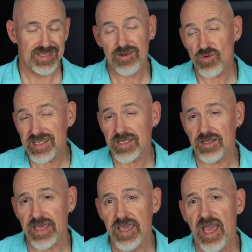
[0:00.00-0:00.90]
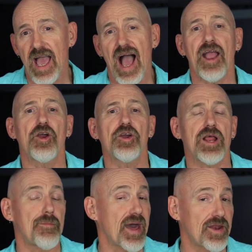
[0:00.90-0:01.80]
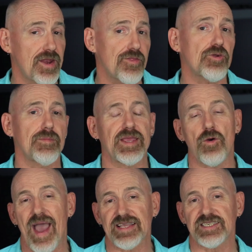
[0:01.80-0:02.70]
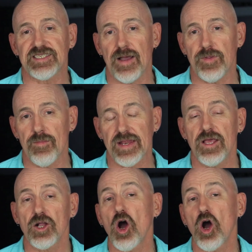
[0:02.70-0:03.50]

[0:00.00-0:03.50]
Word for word: Then recently, I heard about another amino acid supplement